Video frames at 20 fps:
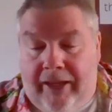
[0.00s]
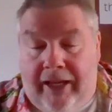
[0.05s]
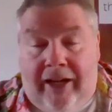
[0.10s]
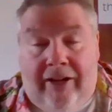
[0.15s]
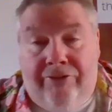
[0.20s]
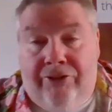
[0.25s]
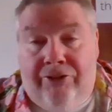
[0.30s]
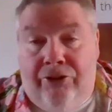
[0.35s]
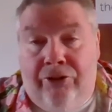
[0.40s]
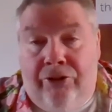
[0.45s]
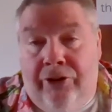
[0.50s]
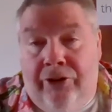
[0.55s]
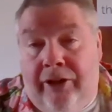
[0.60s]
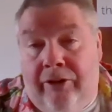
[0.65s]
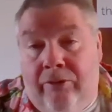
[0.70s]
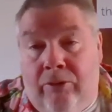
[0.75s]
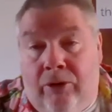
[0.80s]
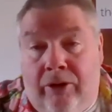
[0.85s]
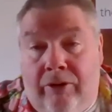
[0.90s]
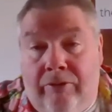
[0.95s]
after only,
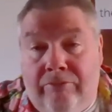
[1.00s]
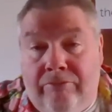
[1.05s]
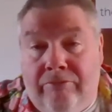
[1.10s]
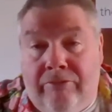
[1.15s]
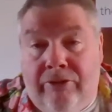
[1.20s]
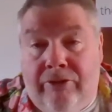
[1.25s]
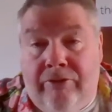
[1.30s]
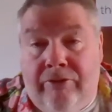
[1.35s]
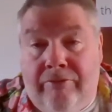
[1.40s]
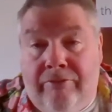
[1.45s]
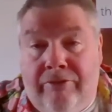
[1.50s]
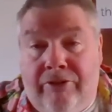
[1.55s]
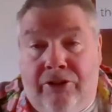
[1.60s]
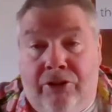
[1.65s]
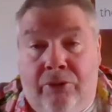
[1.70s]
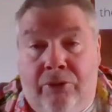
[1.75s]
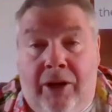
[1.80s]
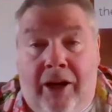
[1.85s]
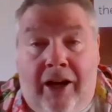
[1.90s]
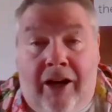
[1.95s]
what,
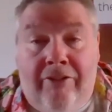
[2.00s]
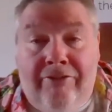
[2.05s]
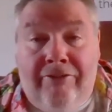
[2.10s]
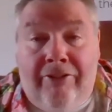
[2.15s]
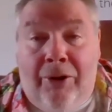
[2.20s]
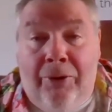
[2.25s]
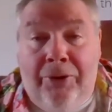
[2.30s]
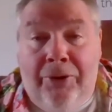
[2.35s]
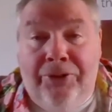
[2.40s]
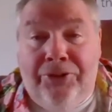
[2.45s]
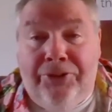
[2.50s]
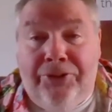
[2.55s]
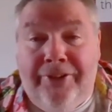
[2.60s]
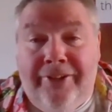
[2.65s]
2.5 hours?